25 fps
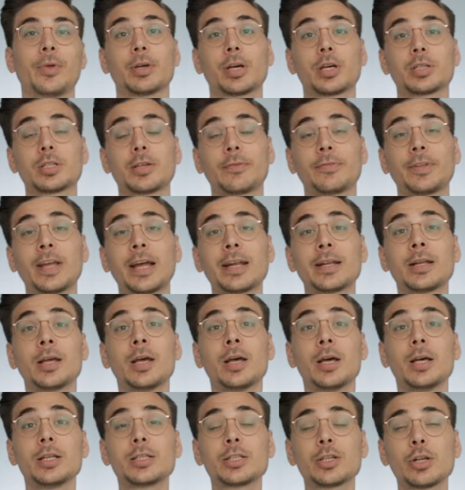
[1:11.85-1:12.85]
Because of that,
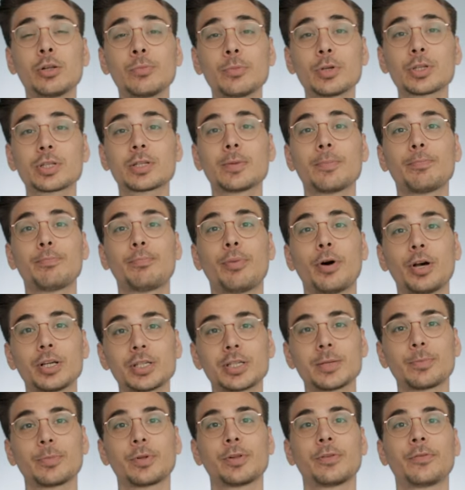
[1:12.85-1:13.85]
it's almost
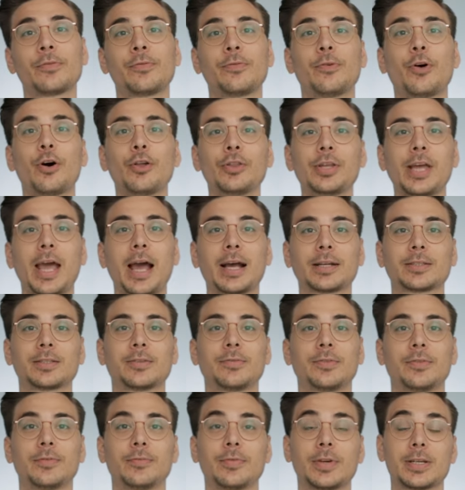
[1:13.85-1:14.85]
impossible for the
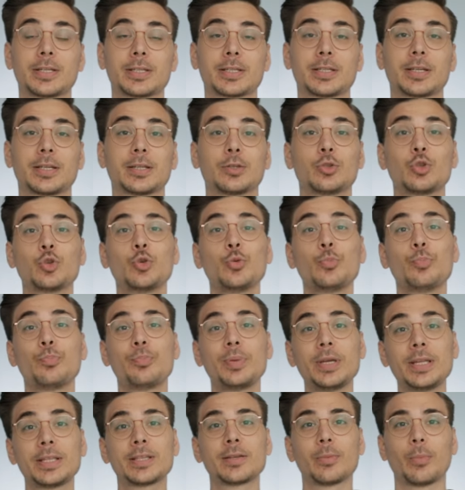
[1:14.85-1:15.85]
active investor to
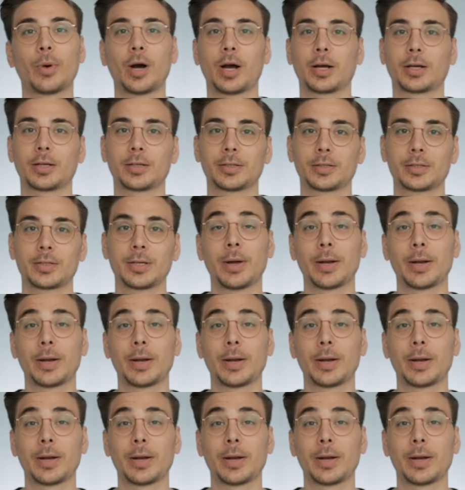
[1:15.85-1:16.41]
beat the market.